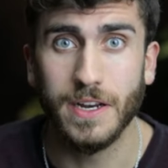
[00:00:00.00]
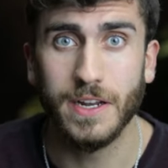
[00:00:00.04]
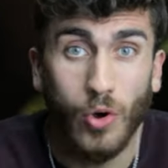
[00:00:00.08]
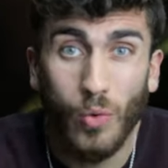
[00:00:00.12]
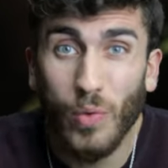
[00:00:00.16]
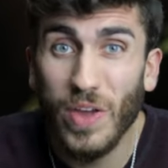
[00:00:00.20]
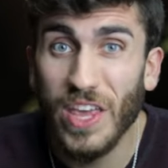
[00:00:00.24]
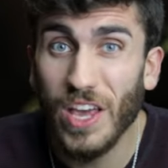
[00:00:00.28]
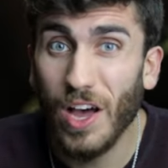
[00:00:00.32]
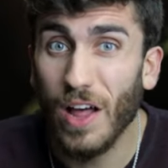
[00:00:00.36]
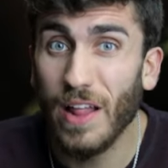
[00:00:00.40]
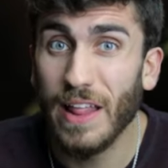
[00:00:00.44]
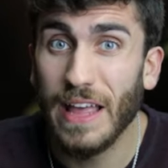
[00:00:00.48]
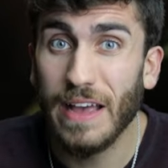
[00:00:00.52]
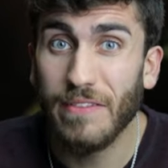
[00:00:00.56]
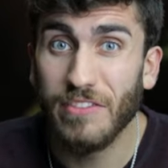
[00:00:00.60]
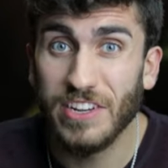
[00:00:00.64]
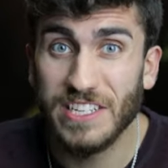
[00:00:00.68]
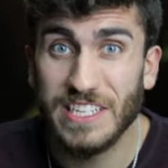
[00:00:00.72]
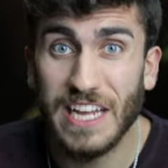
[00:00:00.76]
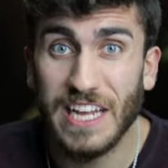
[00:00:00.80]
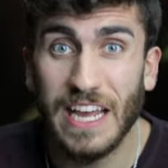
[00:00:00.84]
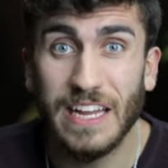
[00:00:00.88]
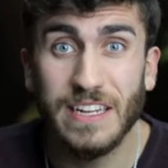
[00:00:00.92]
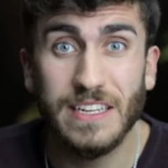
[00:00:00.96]
Though we all have
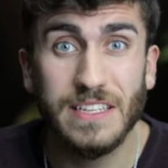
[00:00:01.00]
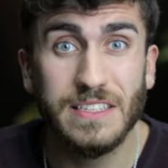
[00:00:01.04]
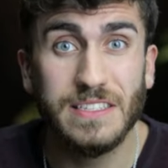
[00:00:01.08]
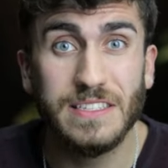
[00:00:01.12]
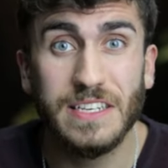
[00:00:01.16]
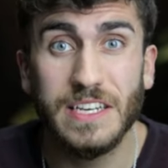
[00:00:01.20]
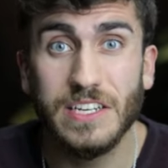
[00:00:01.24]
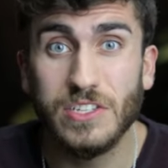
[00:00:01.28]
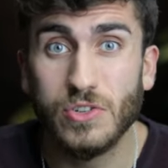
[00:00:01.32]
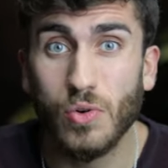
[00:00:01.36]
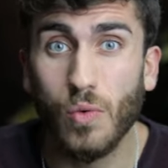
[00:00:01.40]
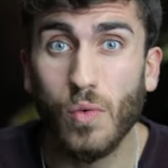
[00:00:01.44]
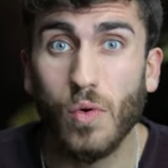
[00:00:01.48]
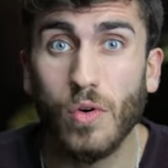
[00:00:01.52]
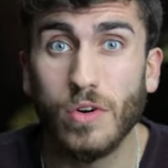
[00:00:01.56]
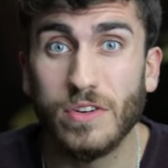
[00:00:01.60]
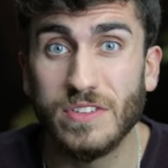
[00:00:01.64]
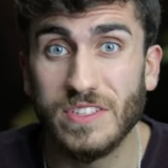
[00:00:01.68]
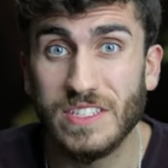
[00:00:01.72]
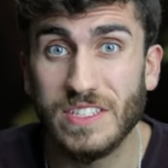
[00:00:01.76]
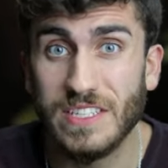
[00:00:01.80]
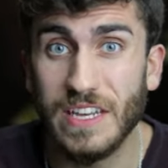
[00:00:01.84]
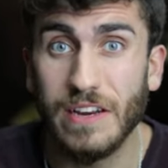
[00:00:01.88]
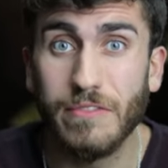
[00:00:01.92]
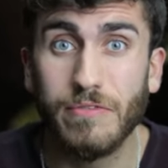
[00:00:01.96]
a tendency
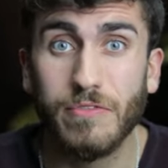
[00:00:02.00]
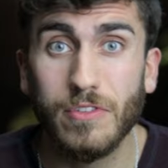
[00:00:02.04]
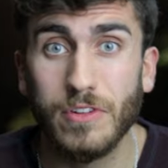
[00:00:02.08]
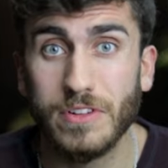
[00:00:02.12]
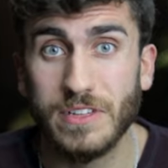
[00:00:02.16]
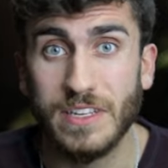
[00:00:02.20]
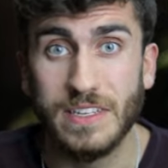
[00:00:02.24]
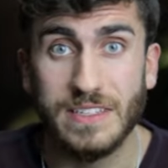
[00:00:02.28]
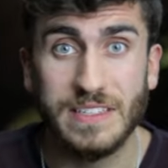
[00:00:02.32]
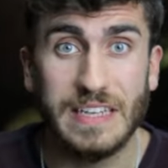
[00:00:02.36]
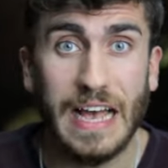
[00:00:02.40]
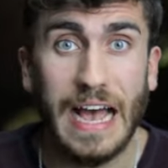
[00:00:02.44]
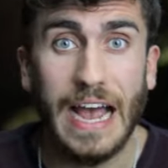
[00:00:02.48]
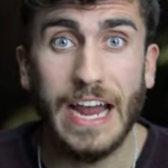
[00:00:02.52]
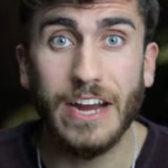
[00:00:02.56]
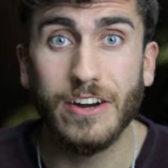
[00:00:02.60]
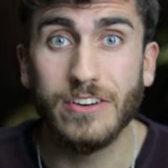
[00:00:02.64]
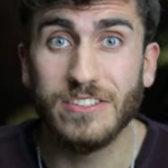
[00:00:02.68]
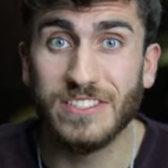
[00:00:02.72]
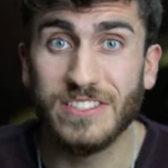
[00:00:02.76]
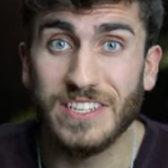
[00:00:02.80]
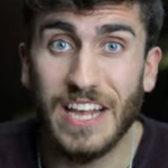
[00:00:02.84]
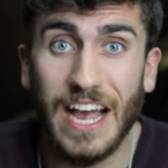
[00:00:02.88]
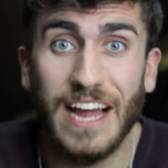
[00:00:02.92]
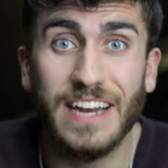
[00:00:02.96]
towards sinful
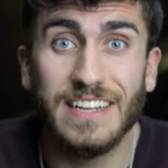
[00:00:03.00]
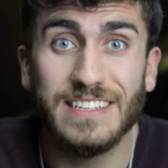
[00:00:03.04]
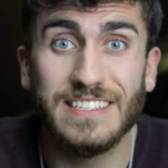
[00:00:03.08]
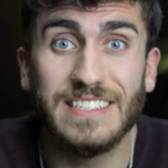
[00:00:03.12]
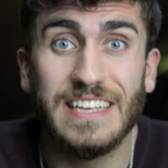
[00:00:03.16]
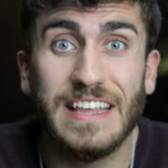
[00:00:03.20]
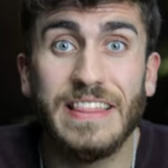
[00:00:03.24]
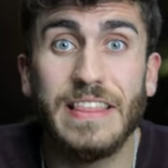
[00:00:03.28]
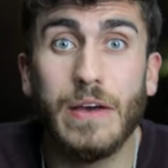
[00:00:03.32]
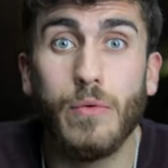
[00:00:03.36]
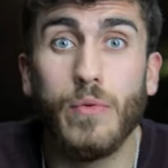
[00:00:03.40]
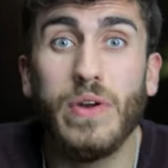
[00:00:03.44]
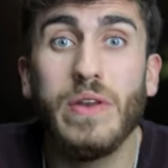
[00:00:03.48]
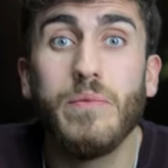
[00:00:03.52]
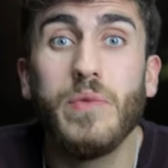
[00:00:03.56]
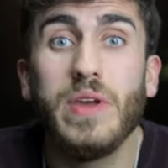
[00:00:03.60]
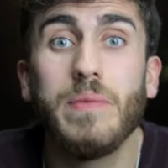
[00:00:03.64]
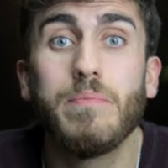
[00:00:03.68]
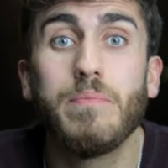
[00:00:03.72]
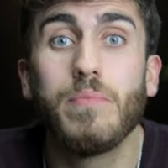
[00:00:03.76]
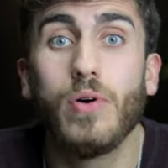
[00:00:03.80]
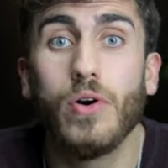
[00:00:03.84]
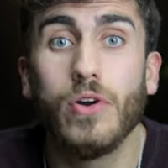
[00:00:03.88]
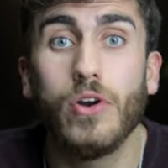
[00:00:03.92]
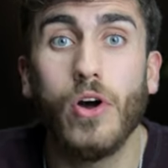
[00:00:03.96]
desires, God has said that when
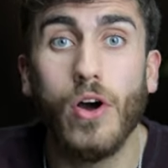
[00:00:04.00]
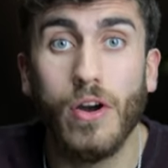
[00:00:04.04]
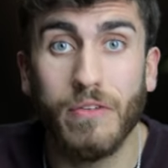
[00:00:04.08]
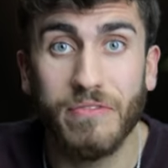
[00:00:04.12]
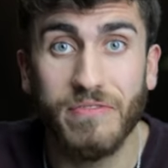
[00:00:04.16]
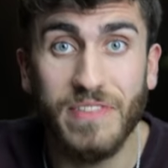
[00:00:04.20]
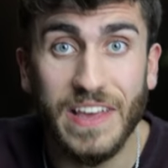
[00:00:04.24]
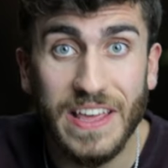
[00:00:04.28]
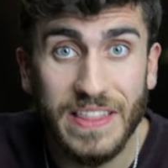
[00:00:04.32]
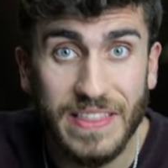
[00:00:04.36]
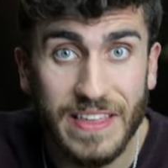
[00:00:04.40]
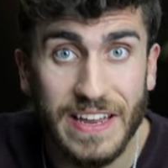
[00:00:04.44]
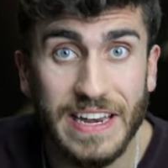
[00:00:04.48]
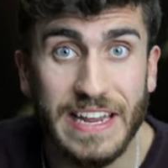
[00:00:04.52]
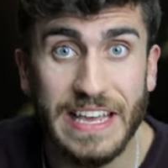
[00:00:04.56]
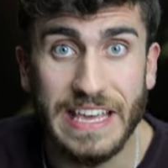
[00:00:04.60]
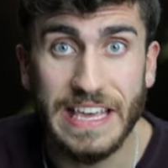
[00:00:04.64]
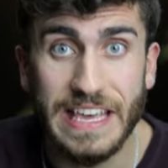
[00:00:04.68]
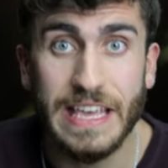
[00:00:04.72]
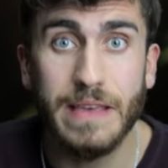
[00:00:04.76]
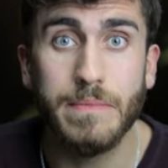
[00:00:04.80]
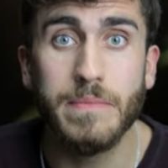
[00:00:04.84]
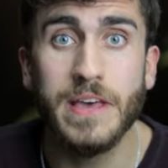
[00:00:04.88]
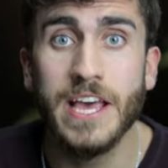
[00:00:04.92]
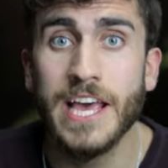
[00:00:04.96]
we put our faith in
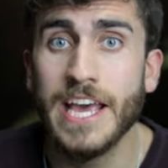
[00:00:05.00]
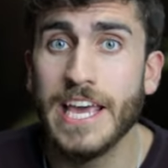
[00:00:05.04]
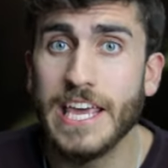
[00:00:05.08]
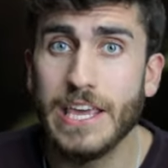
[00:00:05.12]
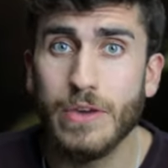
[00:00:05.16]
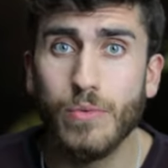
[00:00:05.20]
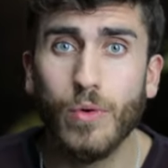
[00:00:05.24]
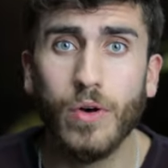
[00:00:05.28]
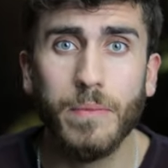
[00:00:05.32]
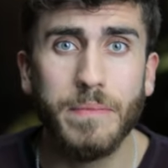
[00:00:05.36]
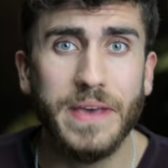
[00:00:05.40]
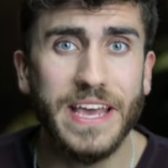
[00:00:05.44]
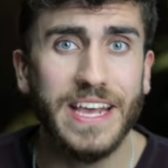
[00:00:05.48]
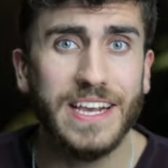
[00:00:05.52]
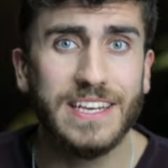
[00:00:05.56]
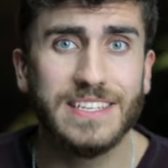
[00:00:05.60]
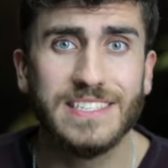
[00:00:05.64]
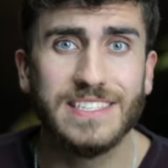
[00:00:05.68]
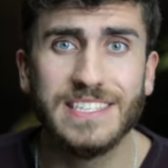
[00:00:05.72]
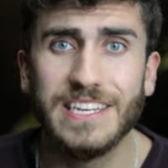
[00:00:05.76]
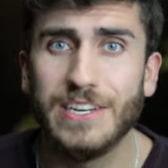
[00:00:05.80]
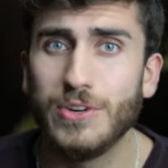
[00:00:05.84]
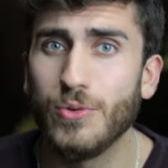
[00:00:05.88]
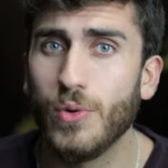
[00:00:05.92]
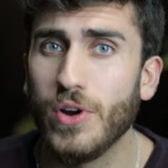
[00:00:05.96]
Him, He will make
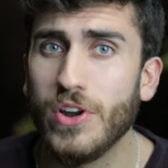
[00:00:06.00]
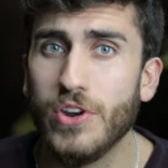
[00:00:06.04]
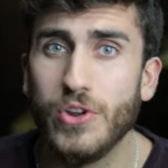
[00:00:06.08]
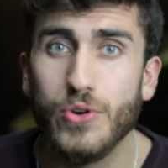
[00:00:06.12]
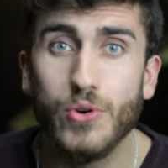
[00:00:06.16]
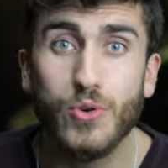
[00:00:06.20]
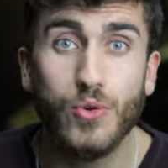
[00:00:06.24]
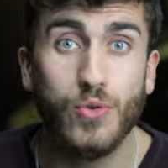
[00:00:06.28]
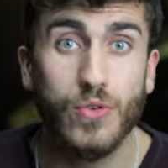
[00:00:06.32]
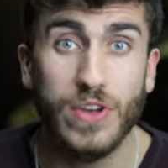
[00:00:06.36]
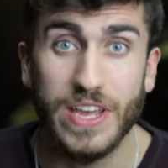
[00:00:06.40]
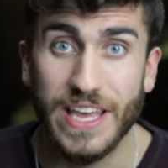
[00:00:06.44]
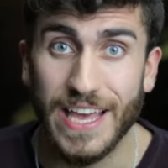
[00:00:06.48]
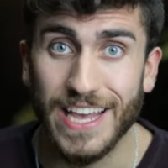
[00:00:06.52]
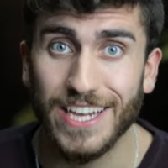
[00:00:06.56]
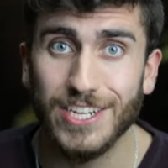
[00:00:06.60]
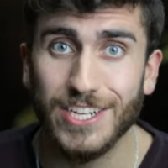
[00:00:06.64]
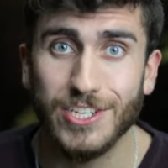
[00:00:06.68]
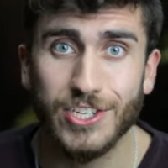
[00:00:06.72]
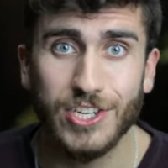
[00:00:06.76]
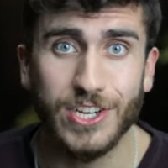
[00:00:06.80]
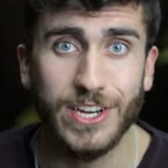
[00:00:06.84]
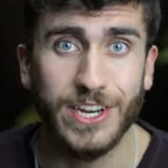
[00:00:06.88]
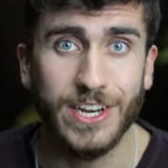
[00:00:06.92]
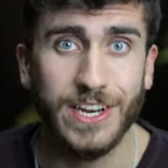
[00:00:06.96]
us into a new
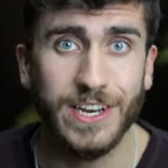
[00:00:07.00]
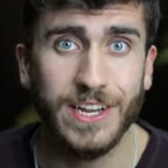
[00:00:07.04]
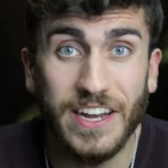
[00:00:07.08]
creation.